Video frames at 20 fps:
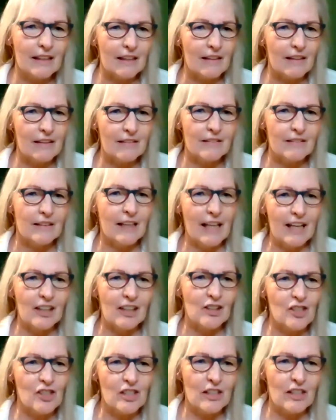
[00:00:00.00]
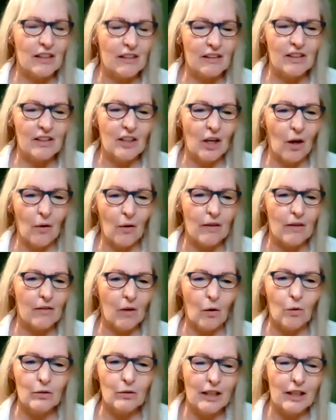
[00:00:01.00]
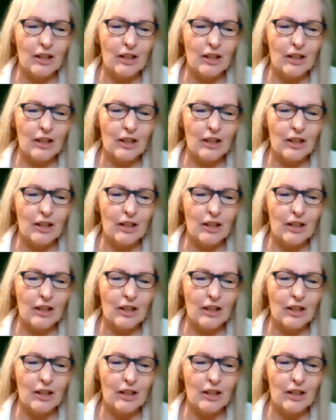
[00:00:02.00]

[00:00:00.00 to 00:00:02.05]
get energy, old